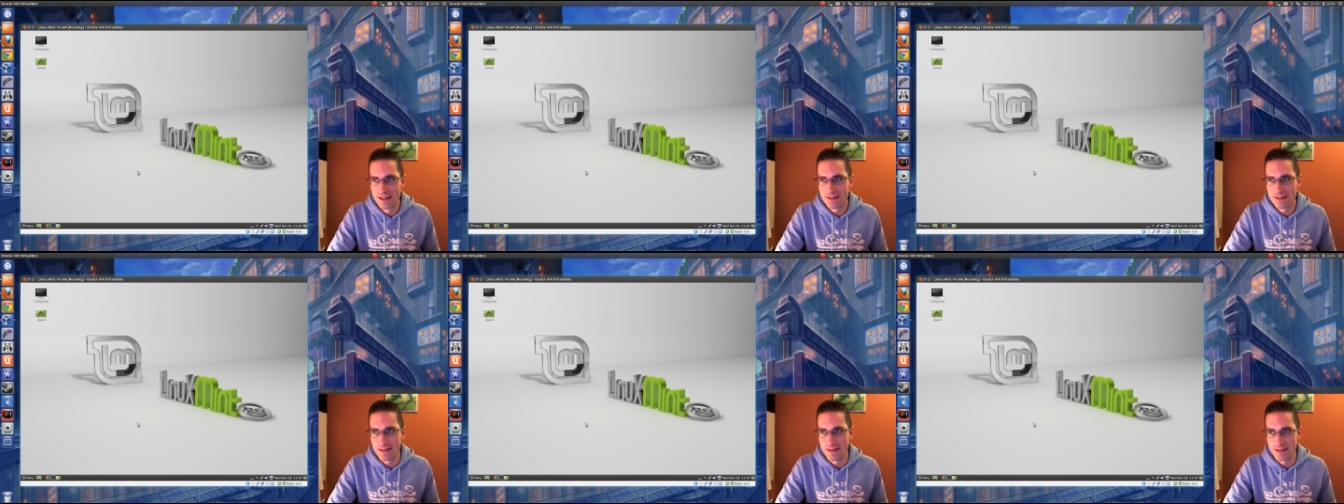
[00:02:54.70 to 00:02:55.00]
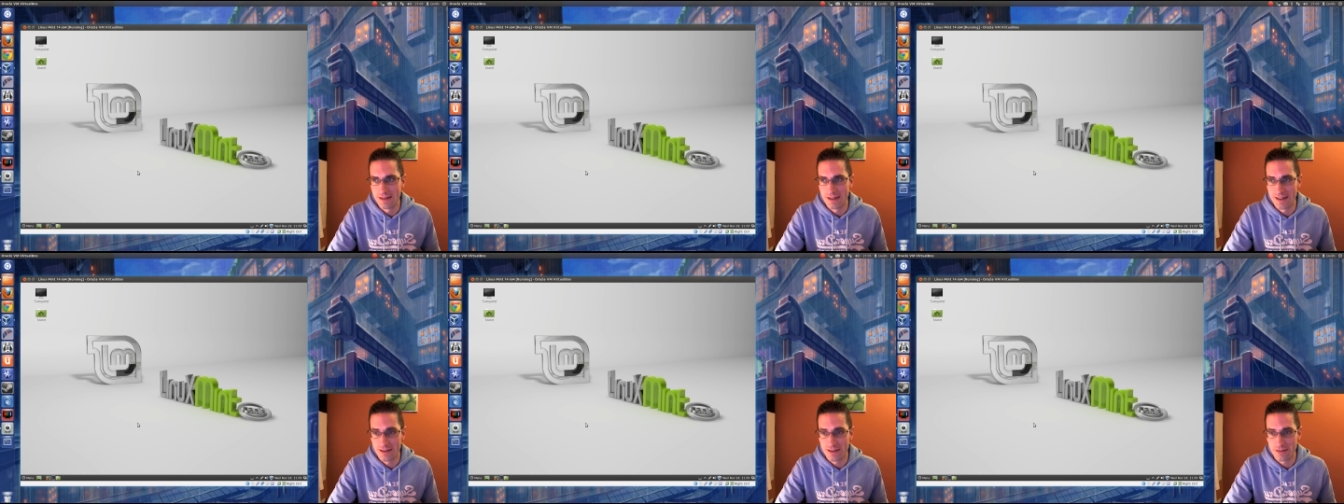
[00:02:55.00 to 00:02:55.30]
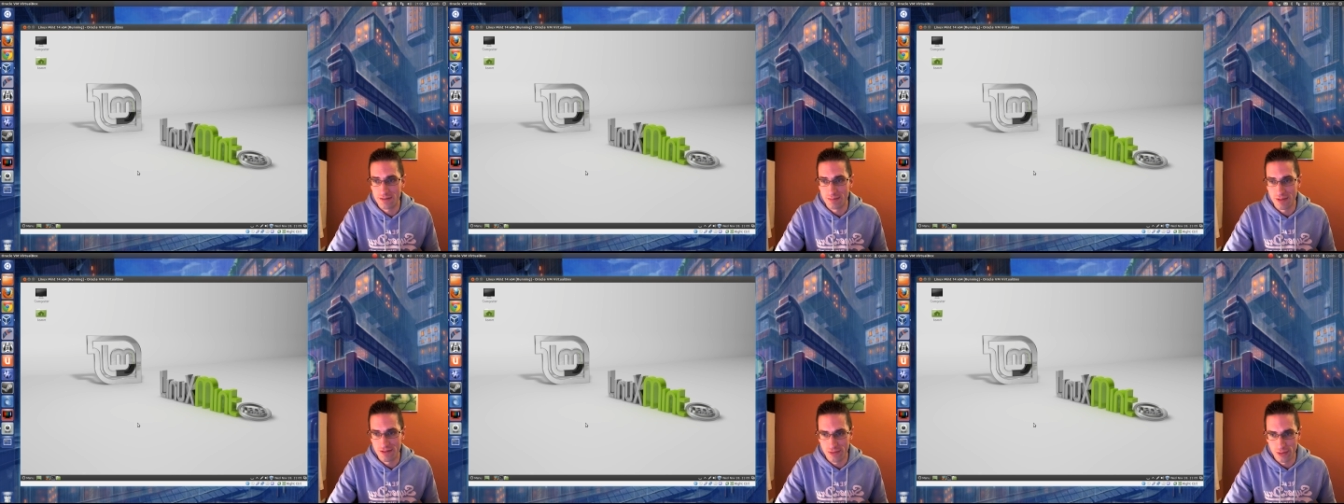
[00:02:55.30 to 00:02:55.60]
than
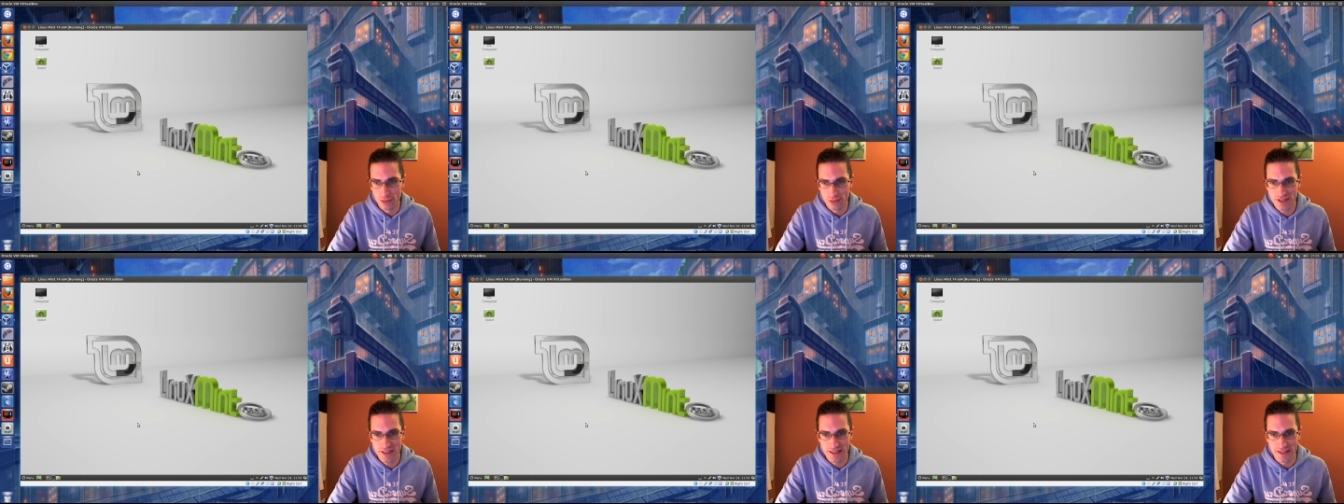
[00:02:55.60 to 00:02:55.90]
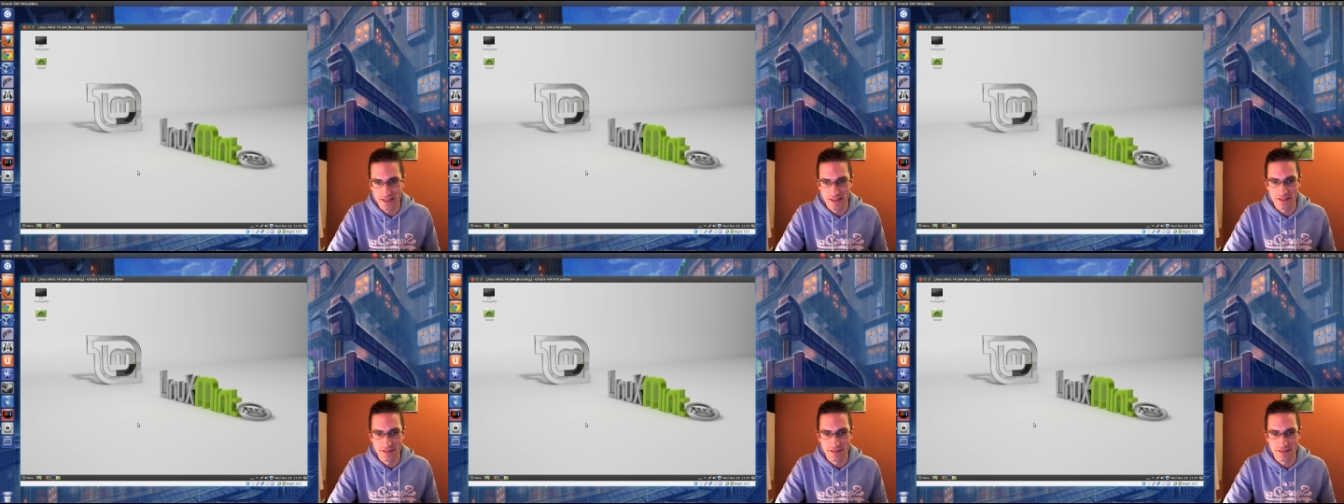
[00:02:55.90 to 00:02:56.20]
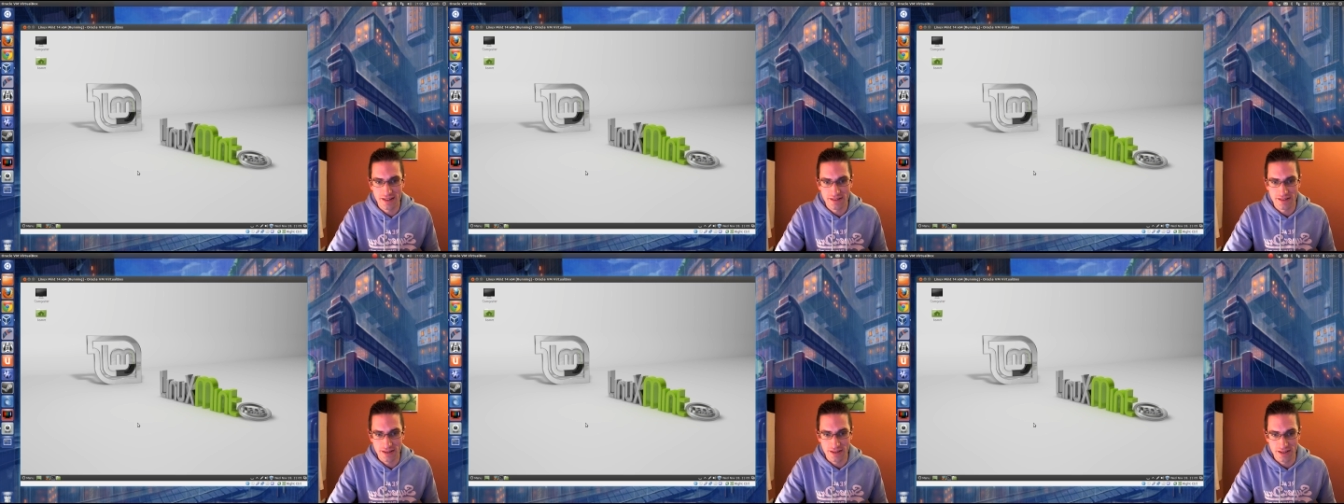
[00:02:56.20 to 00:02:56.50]
Linux Mint fourteen is.
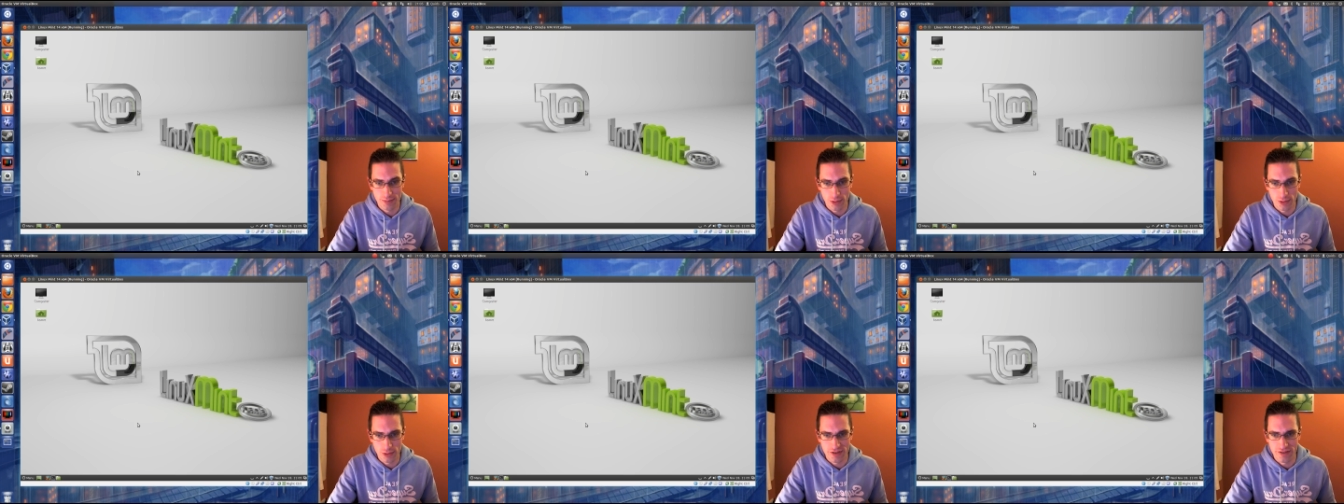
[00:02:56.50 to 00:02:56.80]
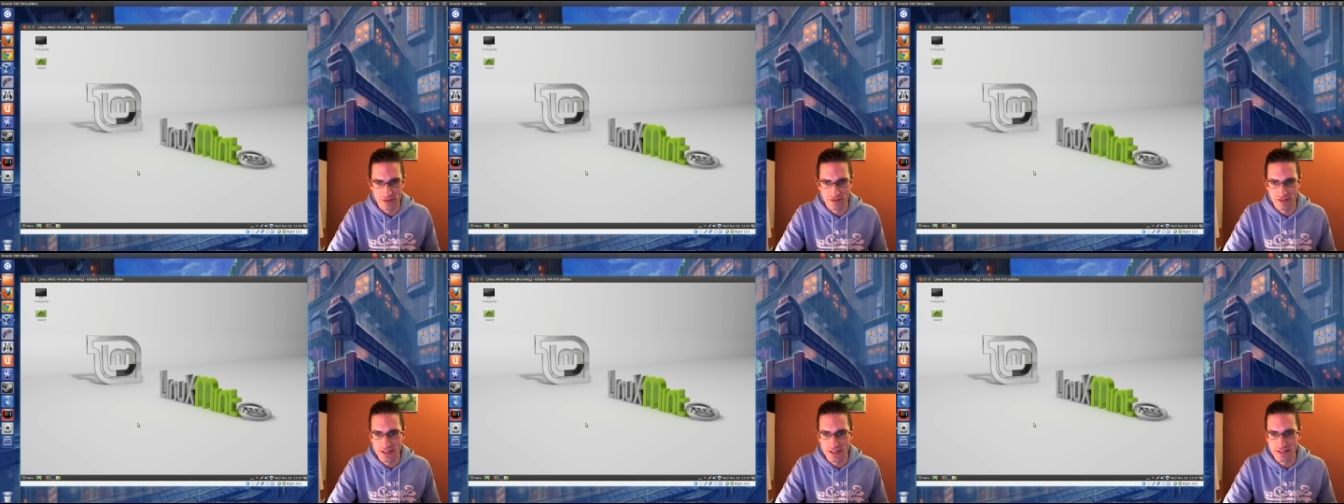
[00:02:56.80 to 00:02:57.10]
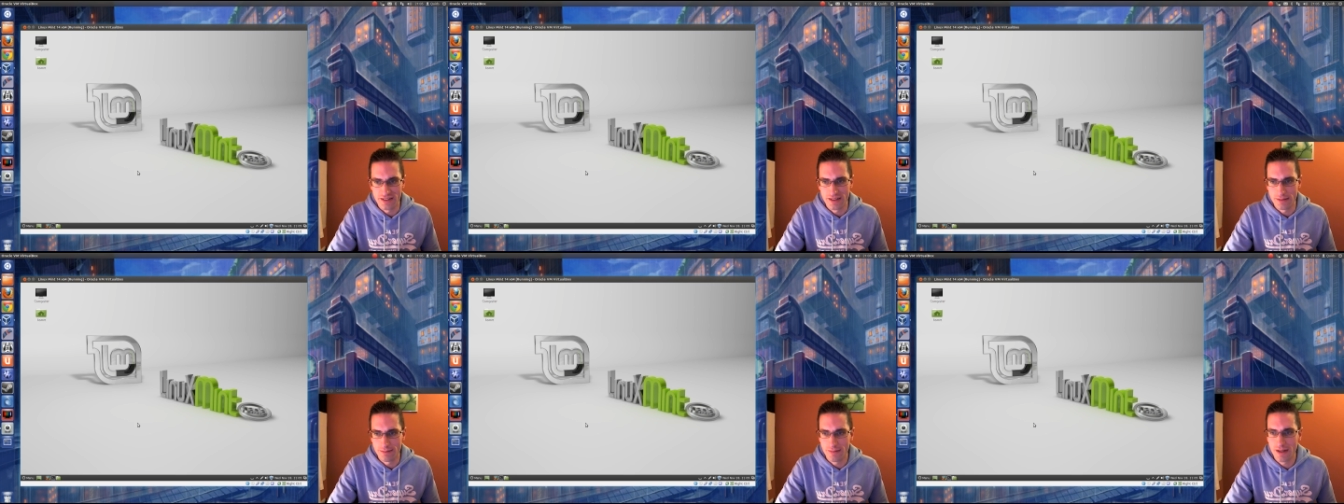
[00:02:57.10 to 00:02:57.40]
That's only supported for
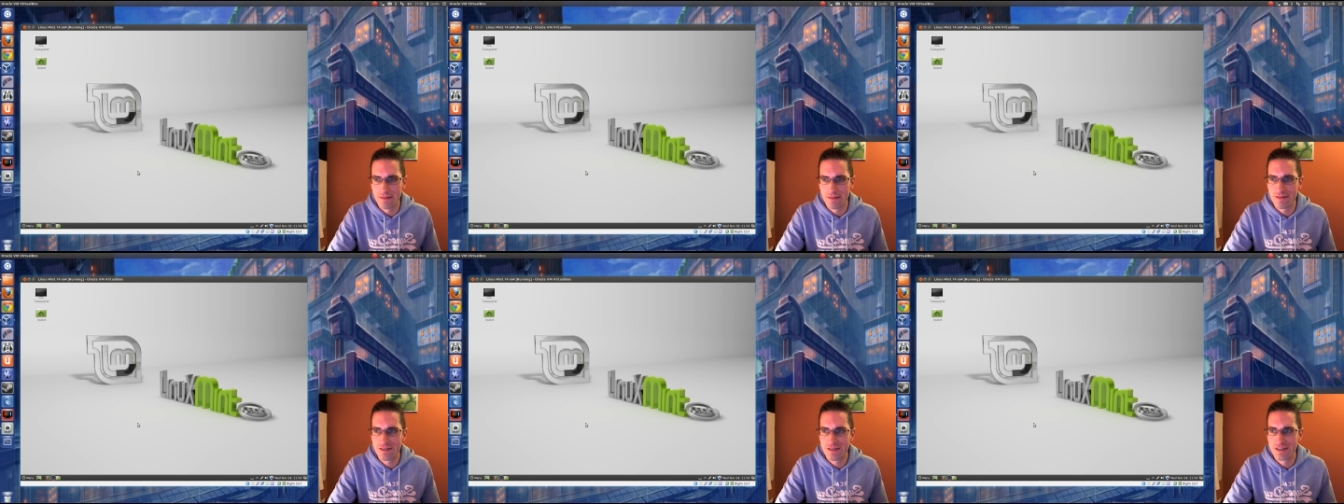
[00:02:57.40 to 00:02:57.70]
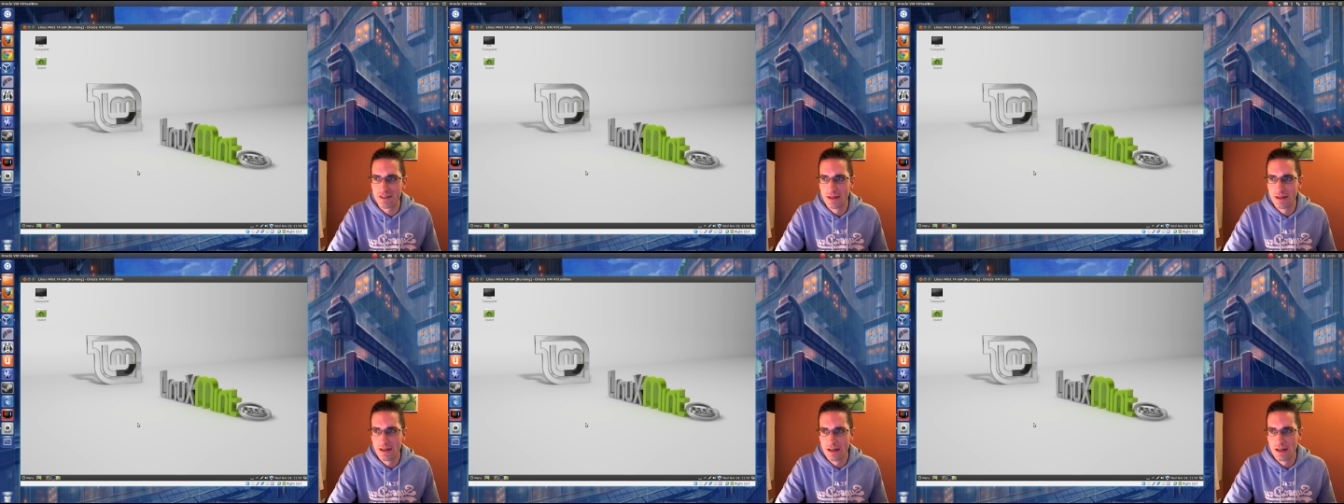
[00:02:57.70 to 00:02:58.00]
eighteen months,